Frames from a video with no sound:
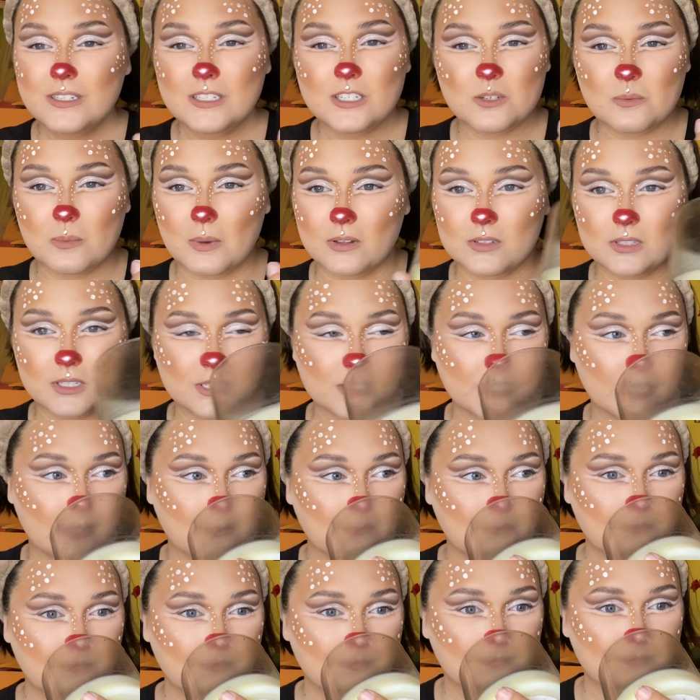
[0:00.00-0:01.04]
smell the
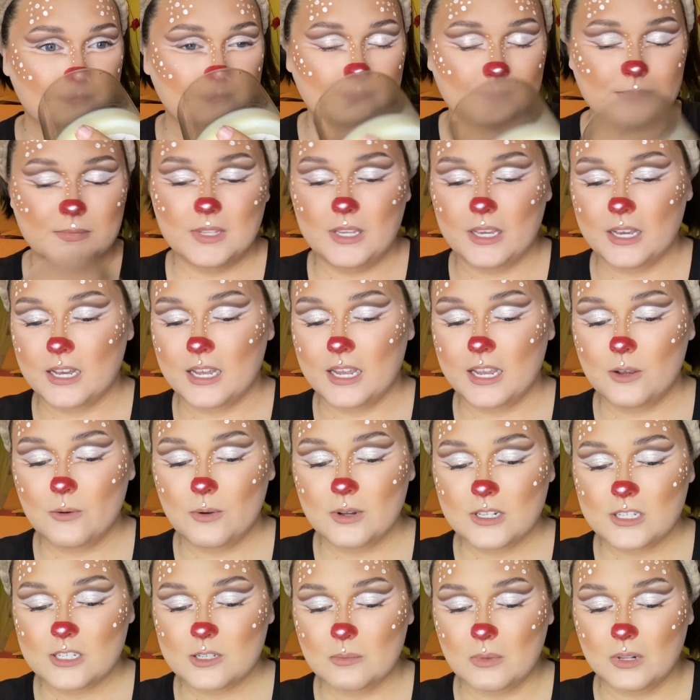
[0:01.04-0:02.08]
same. Yeah, it
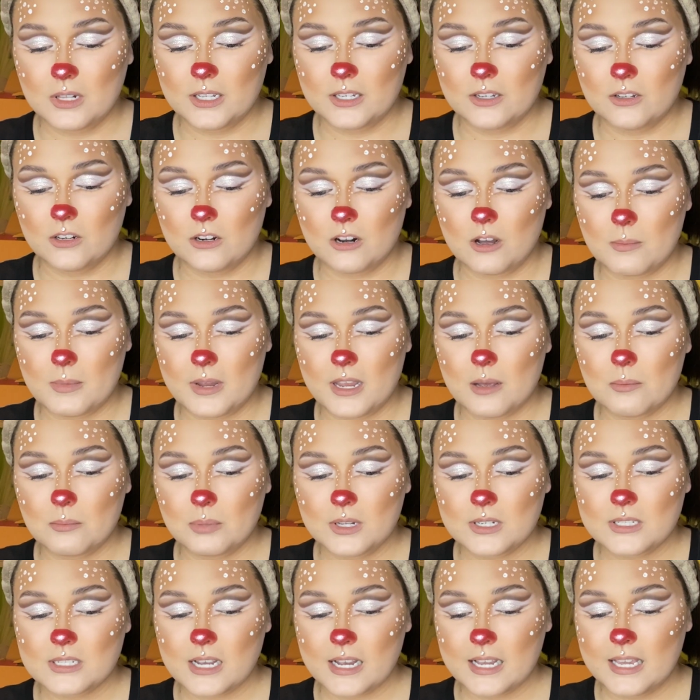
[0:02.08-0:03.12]
quit smelling good on me, and
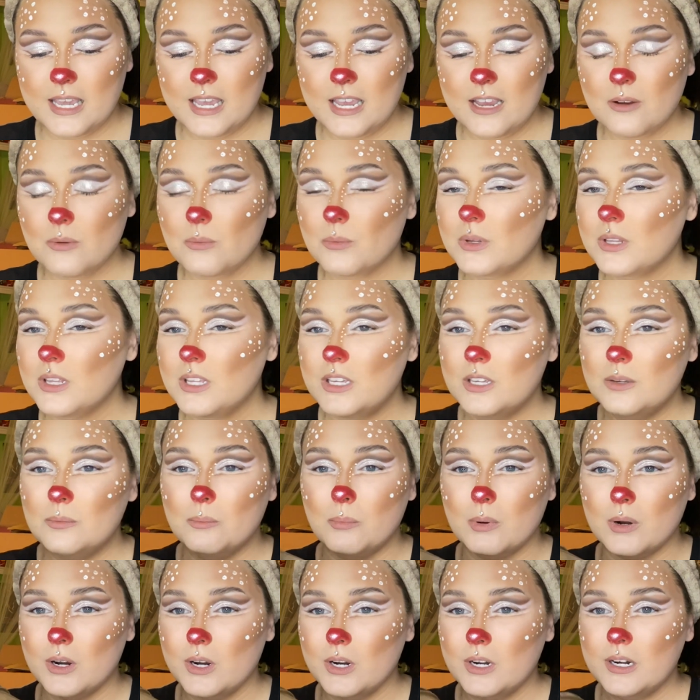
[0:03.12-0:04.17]
plus I can't really
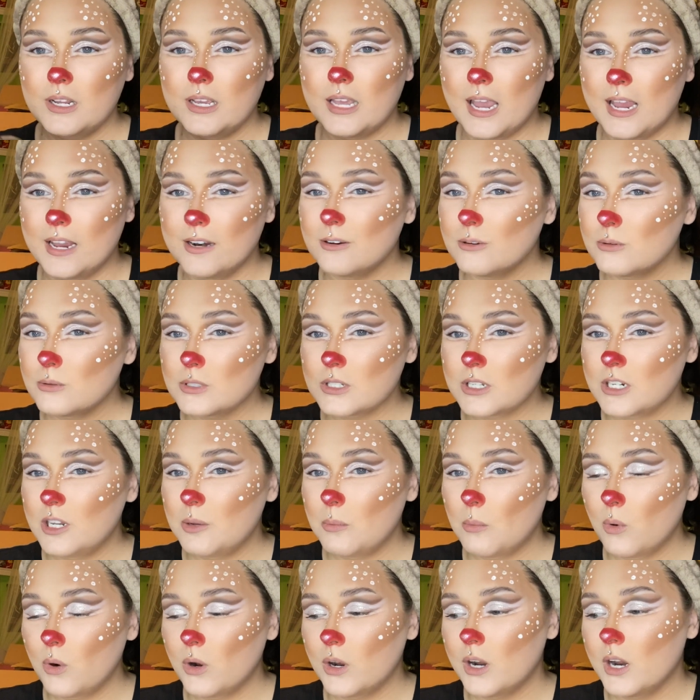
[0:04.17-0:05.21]
burn candles
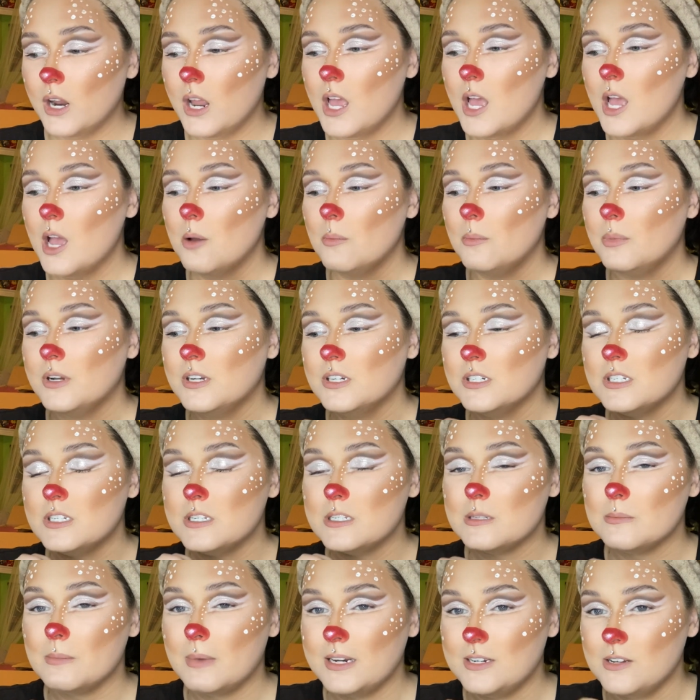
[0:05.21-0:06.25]
anymore
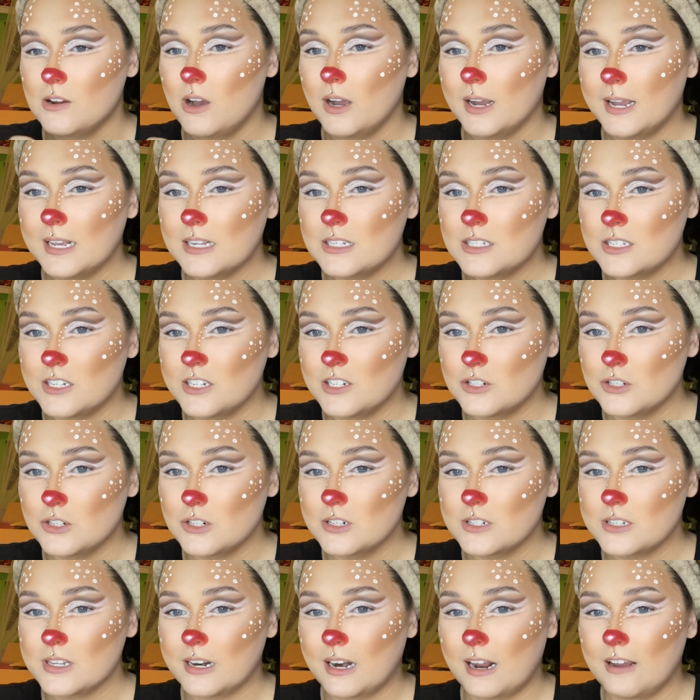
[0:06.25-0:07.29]
because my dog has
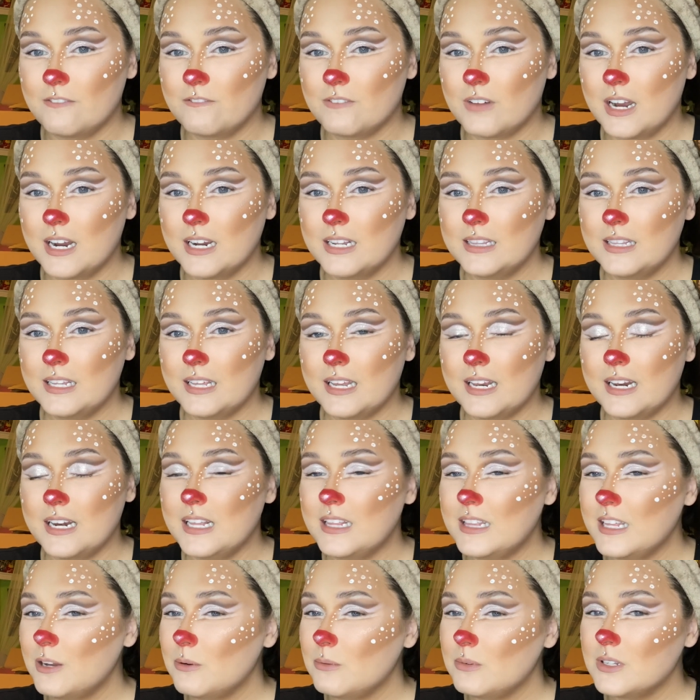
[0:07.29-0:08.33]
seizures, and I find that
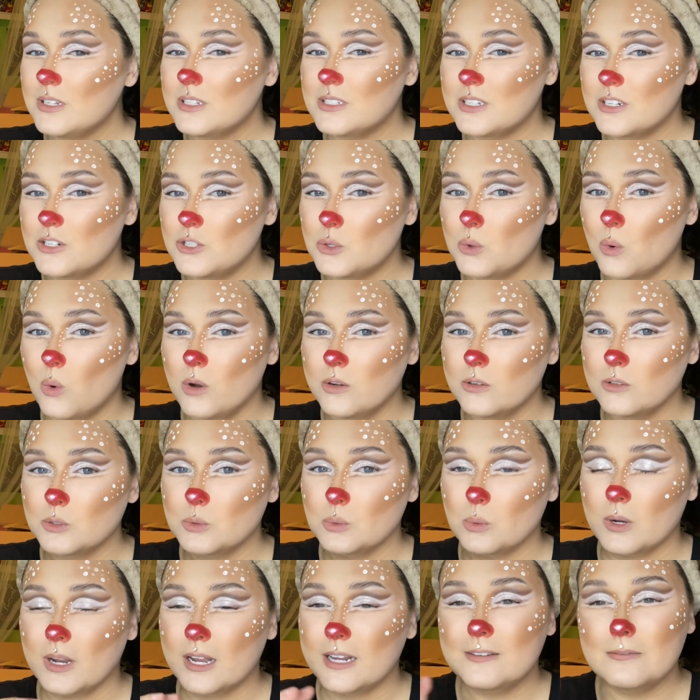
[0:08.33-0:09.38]
anything with essential oils
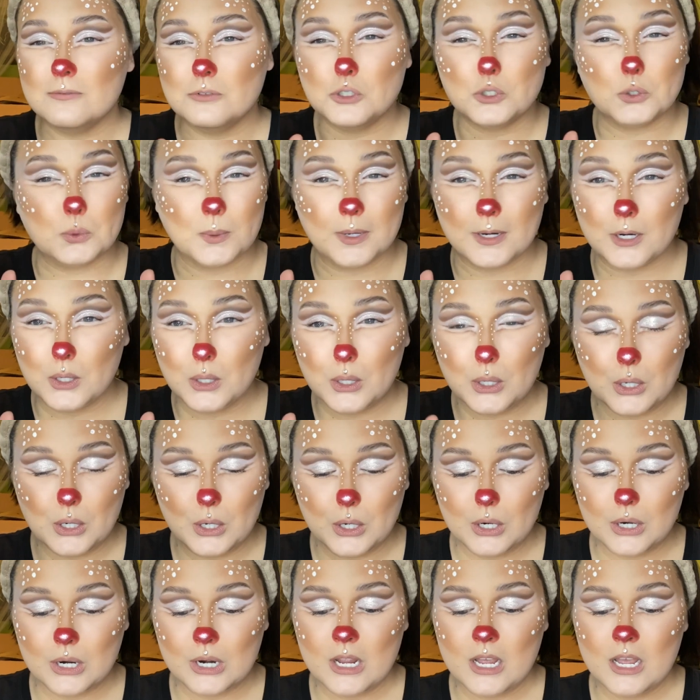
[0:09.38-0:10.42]
will kind of trigger
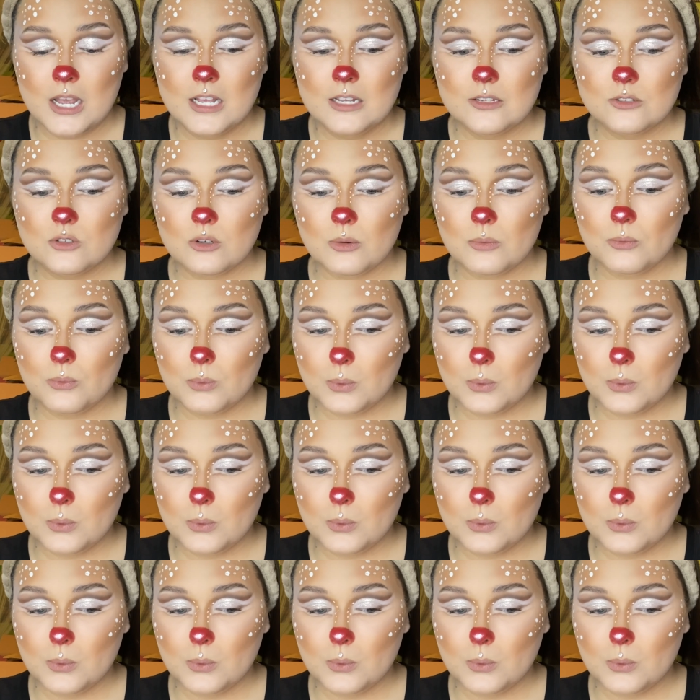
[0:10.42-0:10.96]
her, so I'm